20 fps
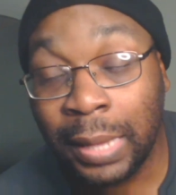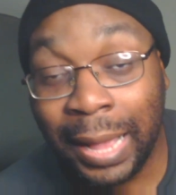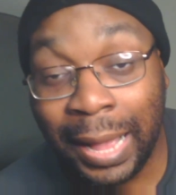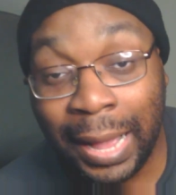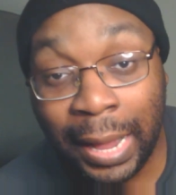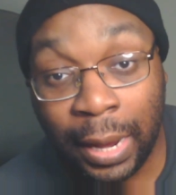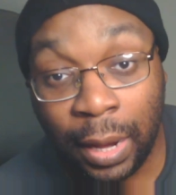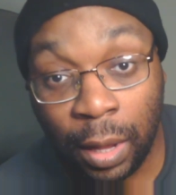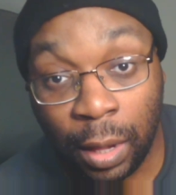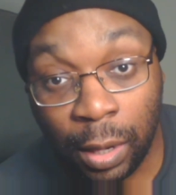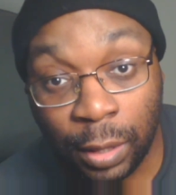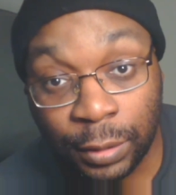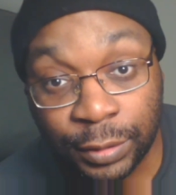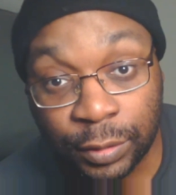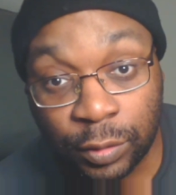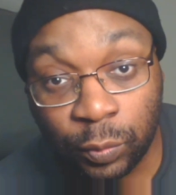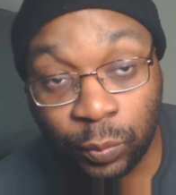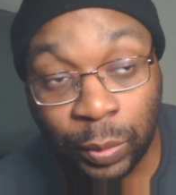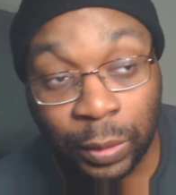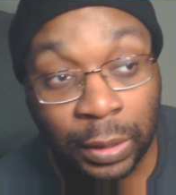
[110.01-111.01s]
I
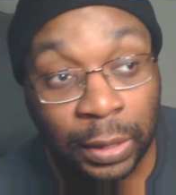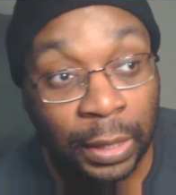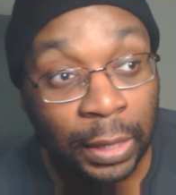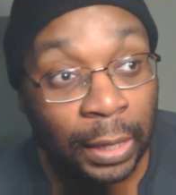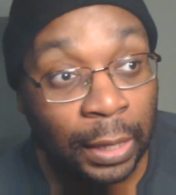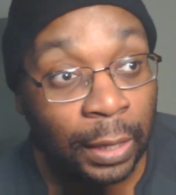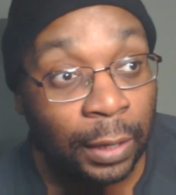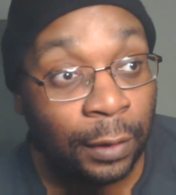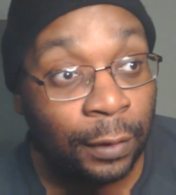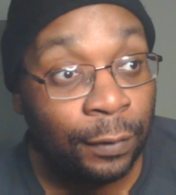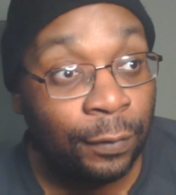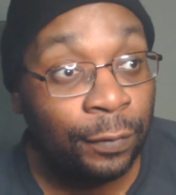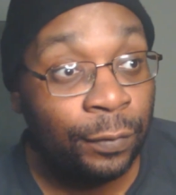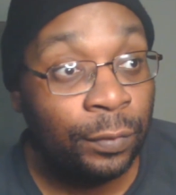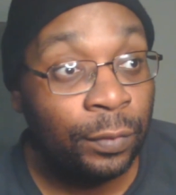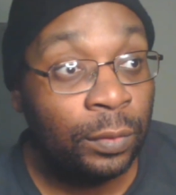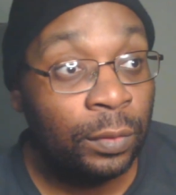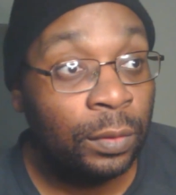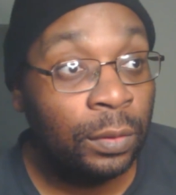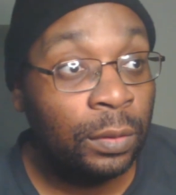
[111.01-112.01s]
also believe
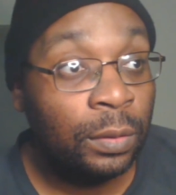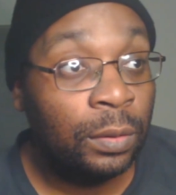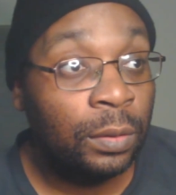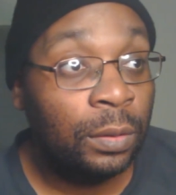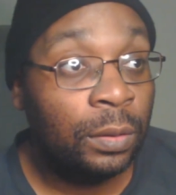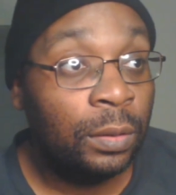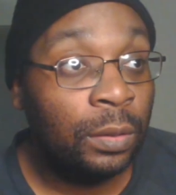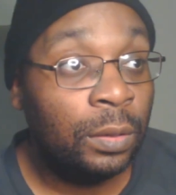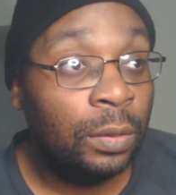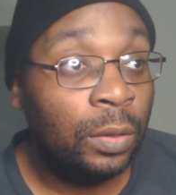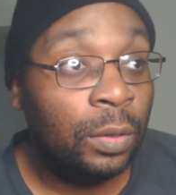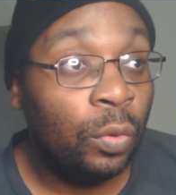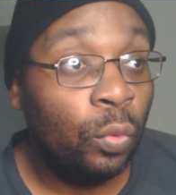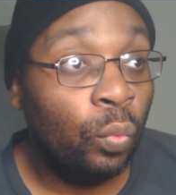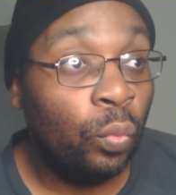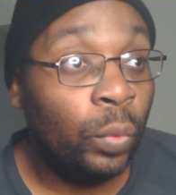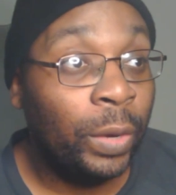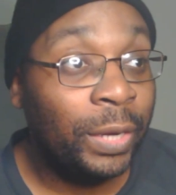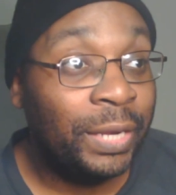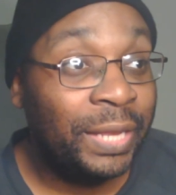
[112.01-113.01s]

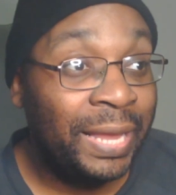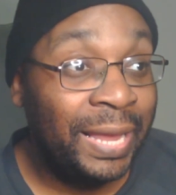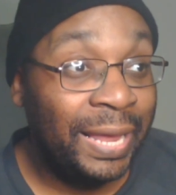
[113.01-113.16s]
what